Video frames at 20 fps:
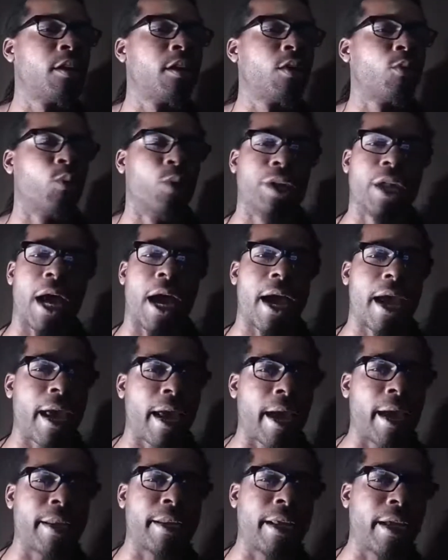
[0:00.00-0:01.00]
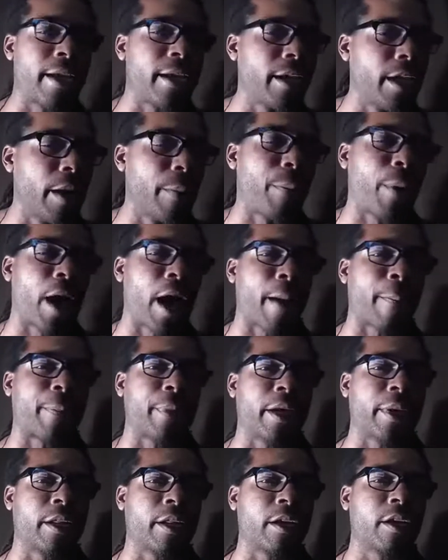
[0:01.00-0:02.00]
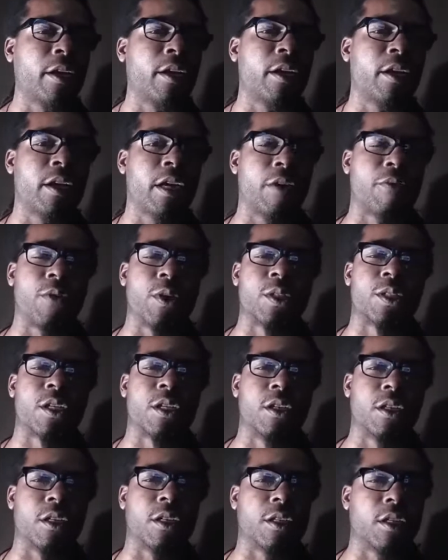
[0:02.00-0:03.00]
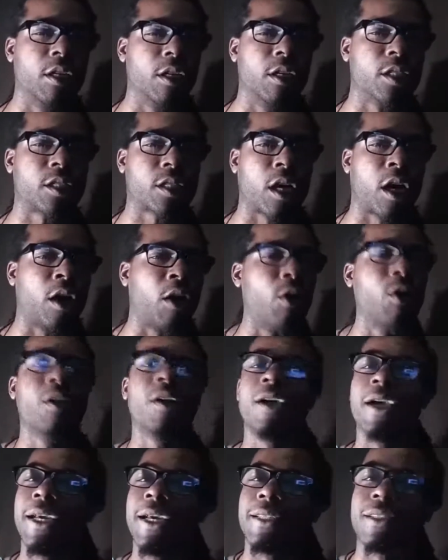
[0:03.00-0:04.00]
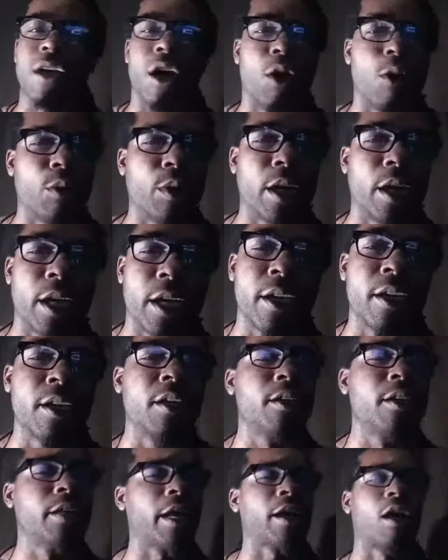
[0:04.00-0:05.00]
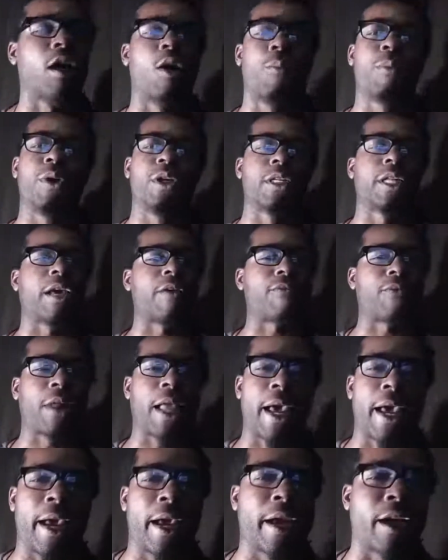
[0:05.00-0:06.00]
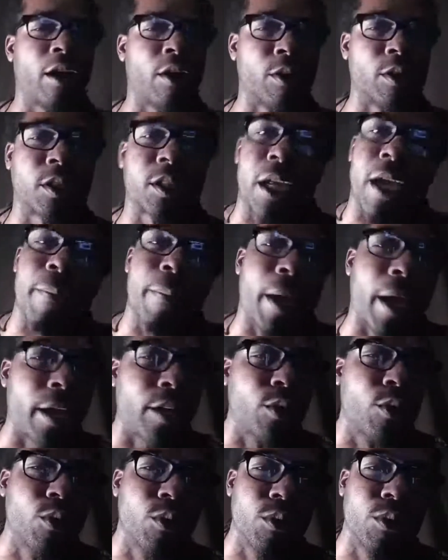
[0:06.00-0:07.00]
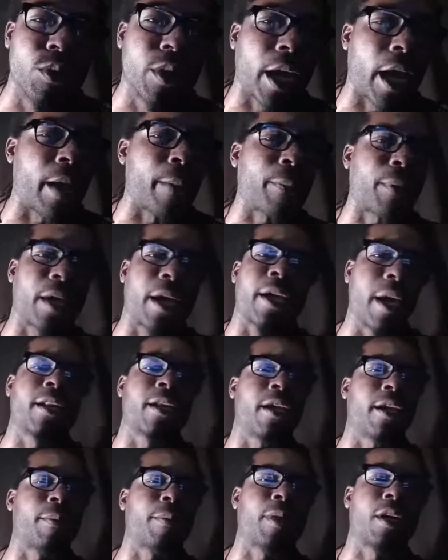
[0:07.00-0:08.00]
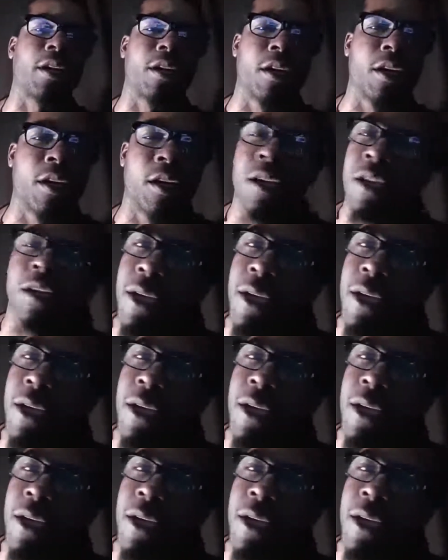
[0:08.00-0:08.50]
When I add that hip hop in it, if it's a good song, they gonna put that flag on and say, man, you can't play that because